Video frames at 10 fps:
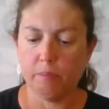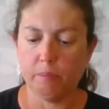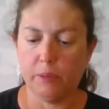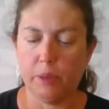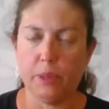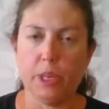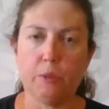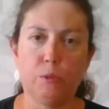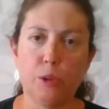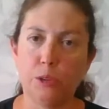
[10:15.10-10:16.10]
If you
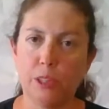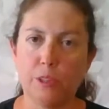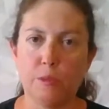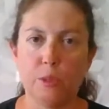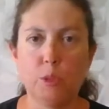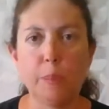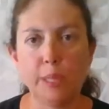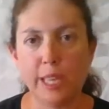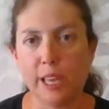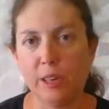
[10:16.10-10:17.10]
think roasted sweet
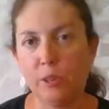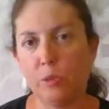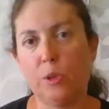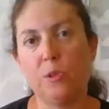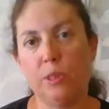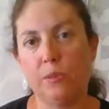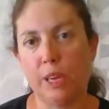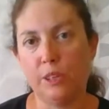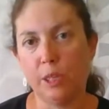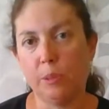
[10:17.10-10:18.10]
potatoes, roasted
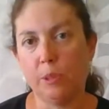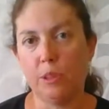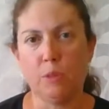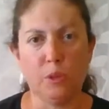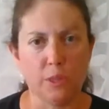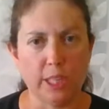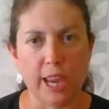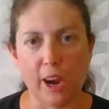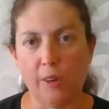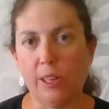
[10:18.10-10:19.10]
vegetables, roasted
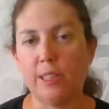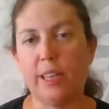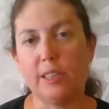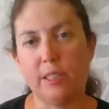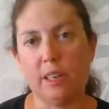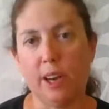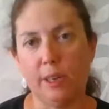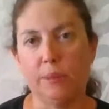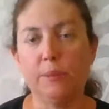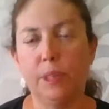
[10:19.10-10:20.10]
carrots, that's the
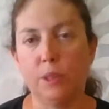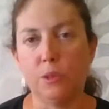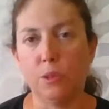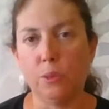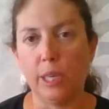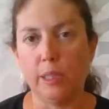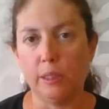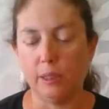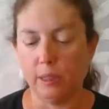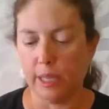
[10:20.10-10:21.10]
kind of, you know, sweet
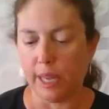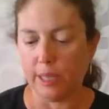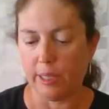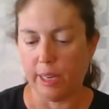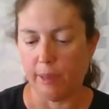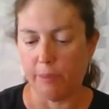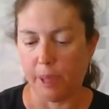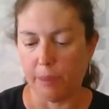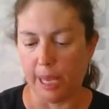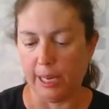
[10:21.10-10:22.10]
taste that
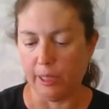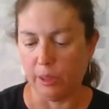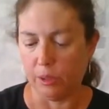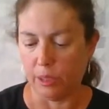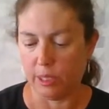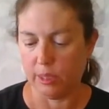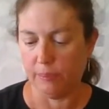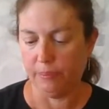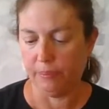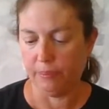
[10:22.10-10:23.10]
I'm getting in
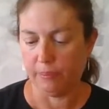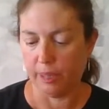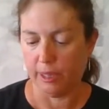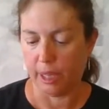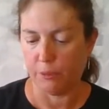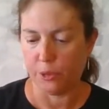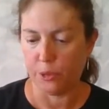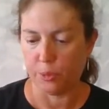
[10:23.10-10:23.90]
that first